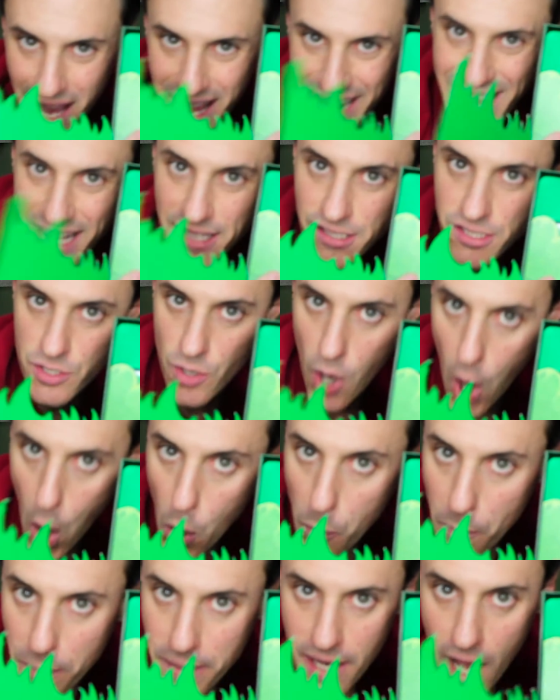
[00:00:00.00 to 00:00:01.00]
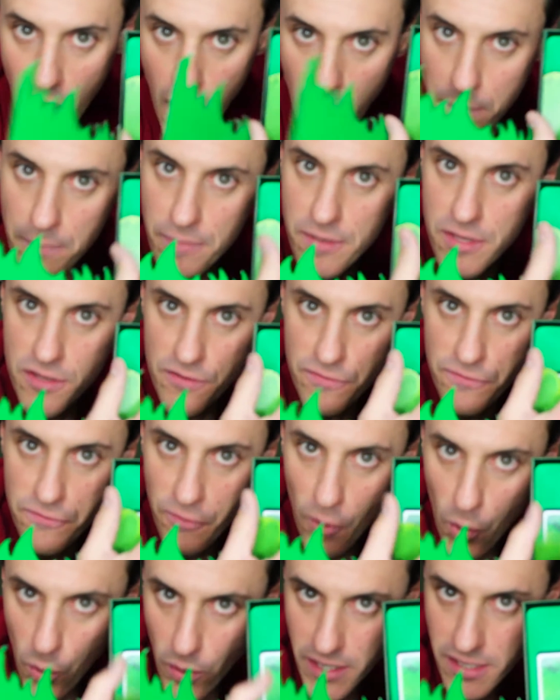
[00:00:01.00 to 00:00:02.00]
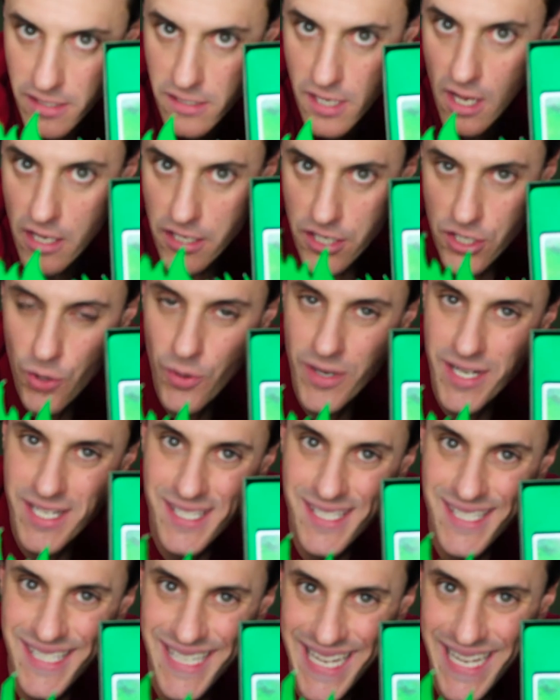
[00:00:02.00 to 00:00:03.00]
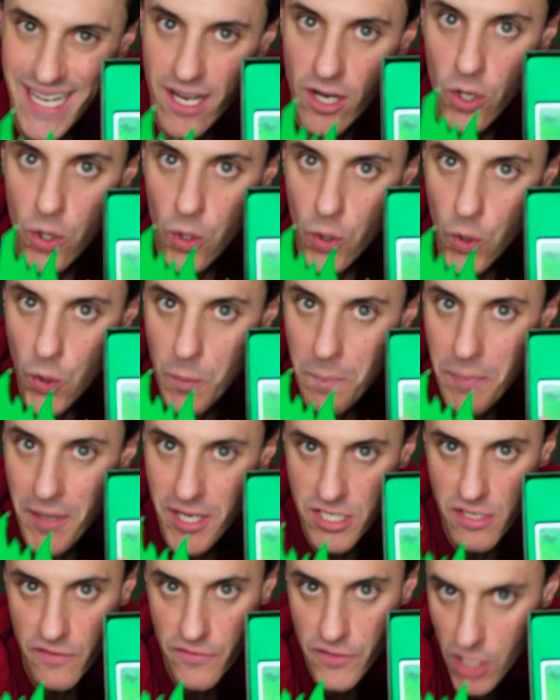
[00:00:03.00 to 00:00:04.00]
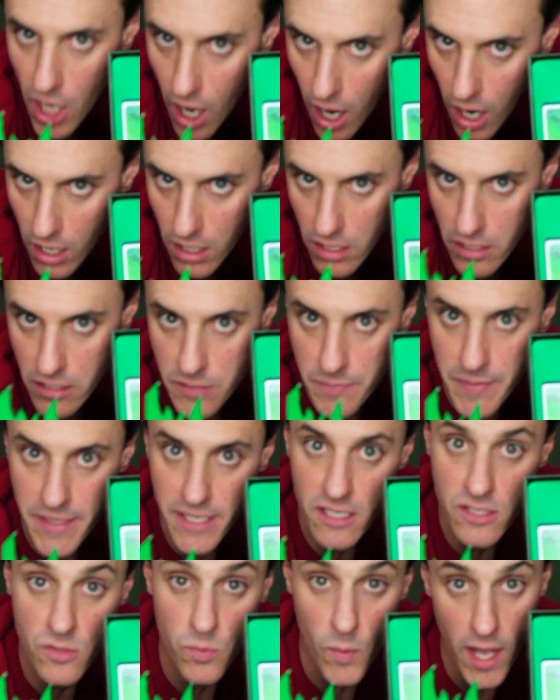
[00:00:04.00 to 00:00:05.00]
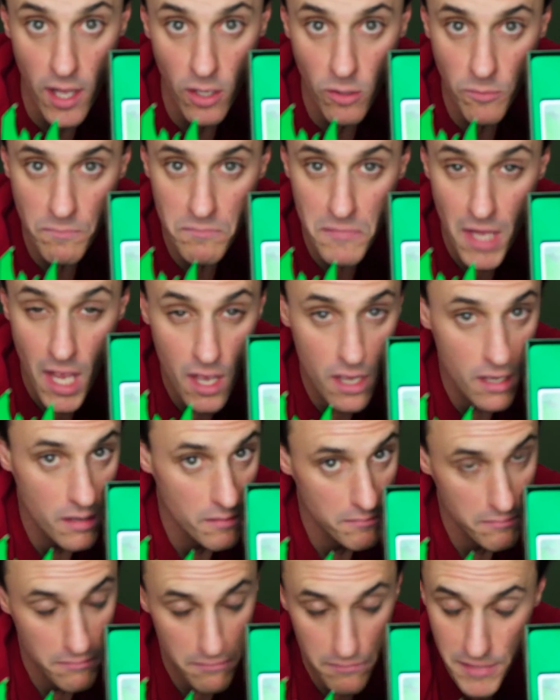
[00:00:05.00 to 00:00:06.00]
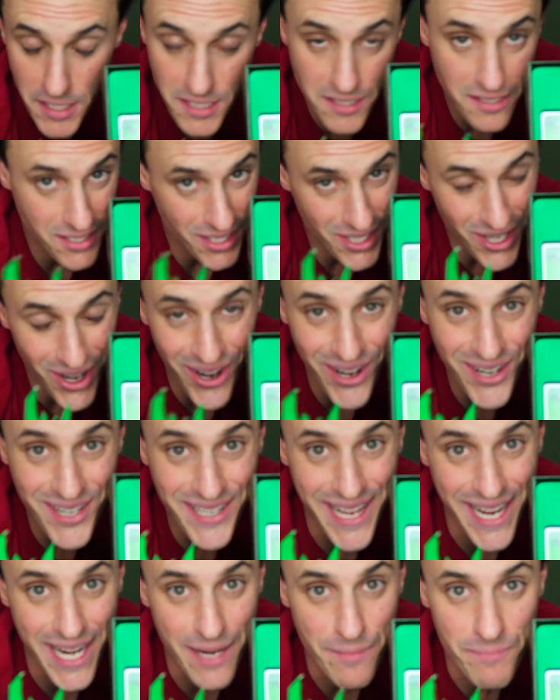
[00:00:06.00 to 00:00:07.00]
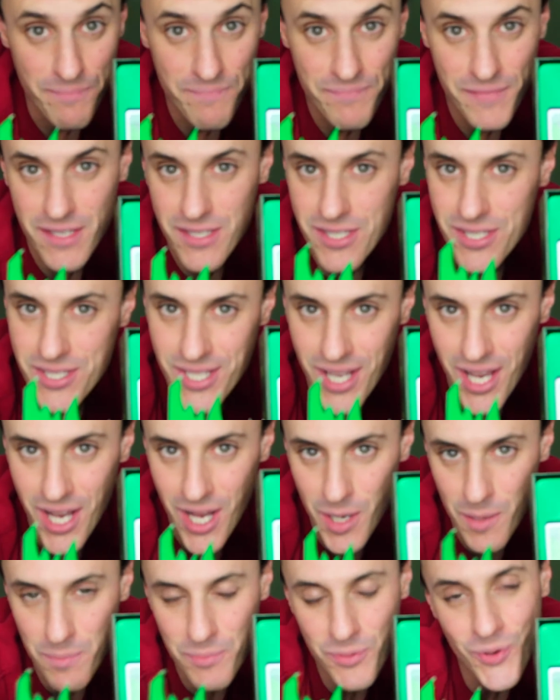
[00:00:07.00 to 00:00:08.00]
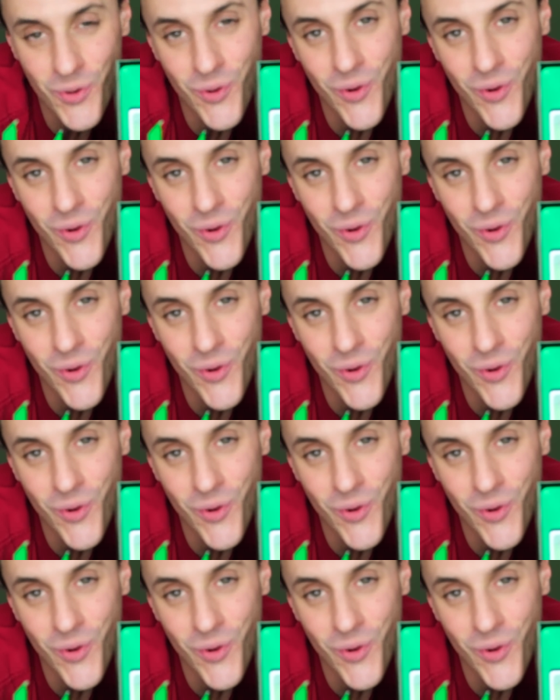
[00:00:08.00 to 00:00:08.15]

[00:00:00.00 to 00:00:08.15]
And as you open up the forest, you're going to see a whole bunch of cards because, well, this is a card game. Surprise!